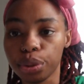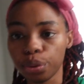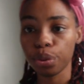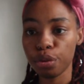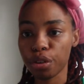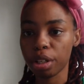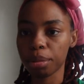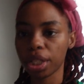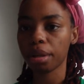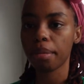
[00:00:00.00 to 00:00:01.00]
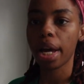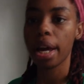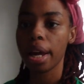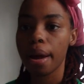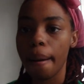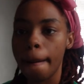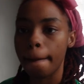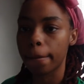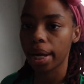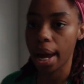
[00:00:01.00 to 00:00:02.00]
do for the month of May,
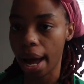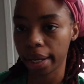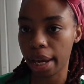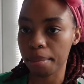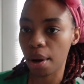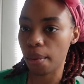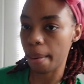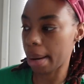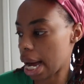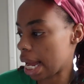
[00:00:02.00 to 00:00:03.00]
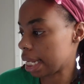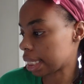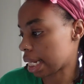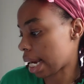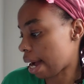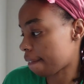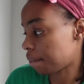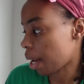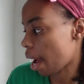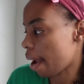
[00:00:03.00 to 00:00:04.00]
but I came up with mine, and I got
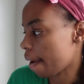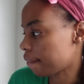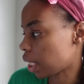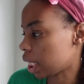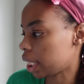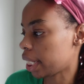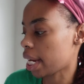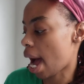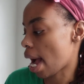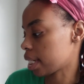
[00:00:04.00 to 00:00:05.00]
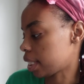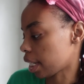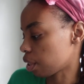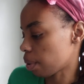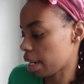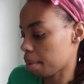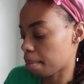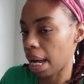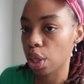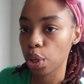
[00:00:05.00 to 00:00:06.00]
five, and then I decorated
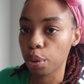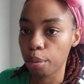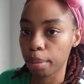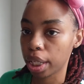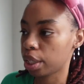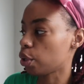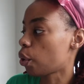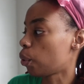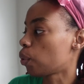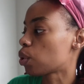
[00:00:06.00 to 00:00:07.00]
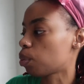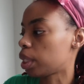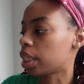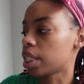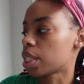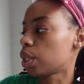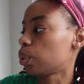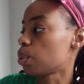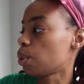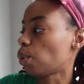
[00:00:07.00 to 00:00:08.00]
my little monthly goals with this
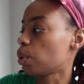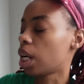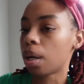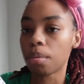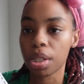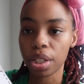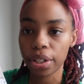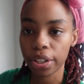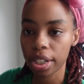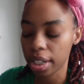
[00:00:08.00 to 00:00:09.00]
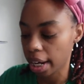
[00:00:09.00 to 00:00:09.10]
little um, stickers.